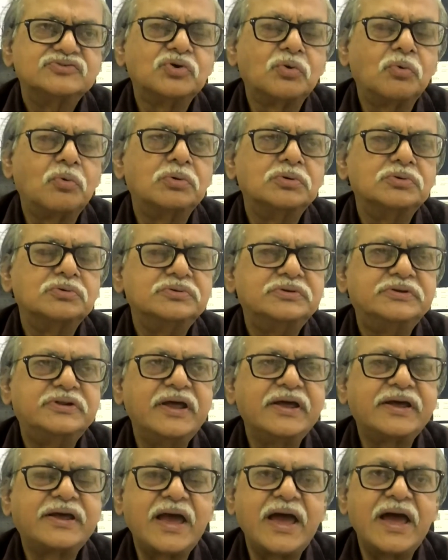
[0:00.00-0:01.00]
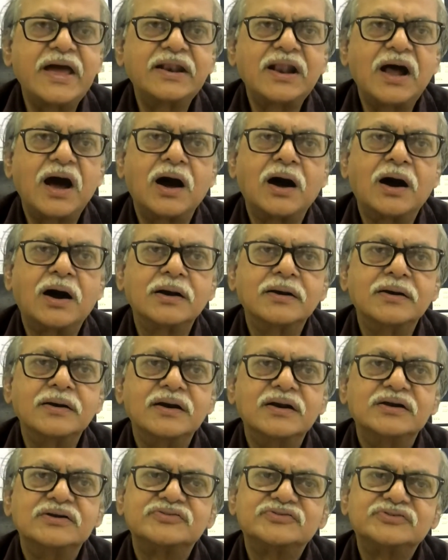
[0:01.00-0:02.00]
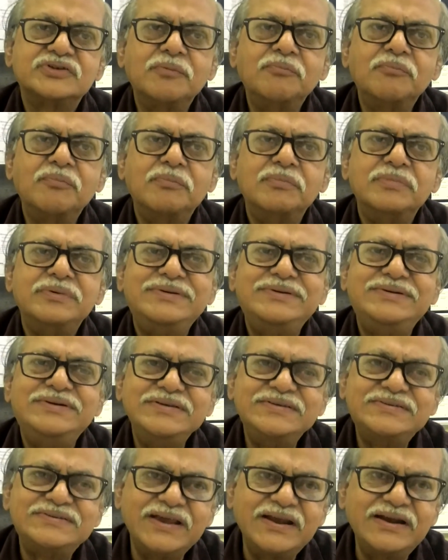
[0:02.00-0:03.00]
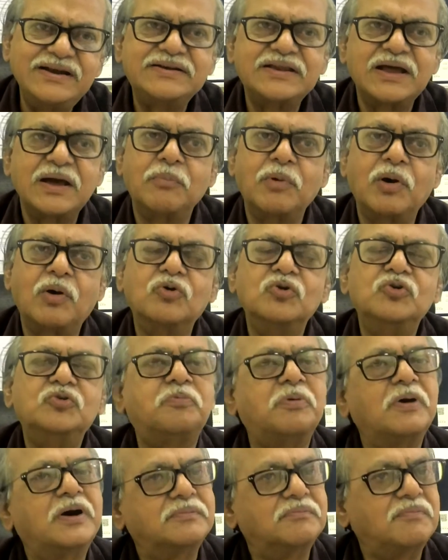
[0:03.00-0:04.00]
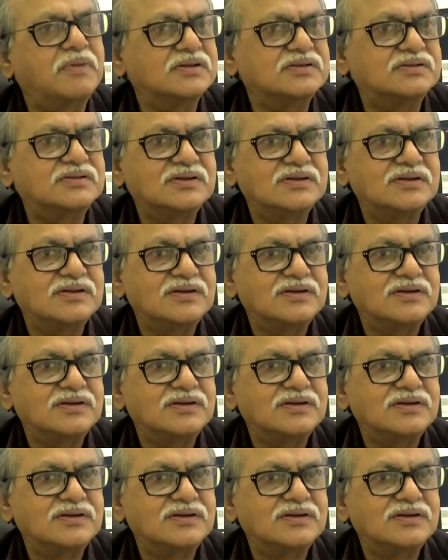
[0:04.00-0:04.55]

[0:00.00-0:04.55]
so they can earn some decent amount per month.